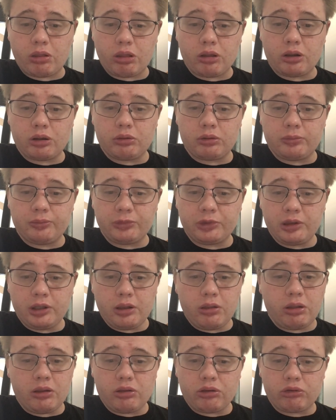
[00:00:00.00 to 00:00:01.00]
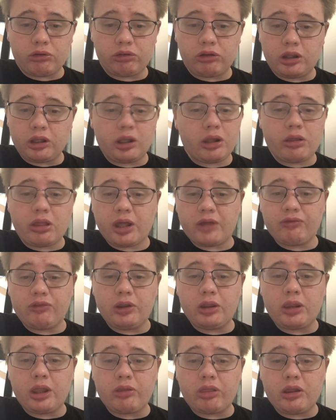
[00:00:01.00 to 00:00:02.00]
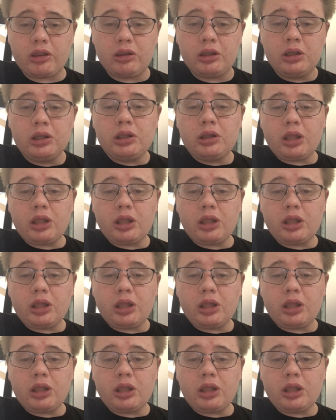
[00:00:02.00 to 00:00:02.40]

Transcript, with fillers: So it's interesting because I feel like they,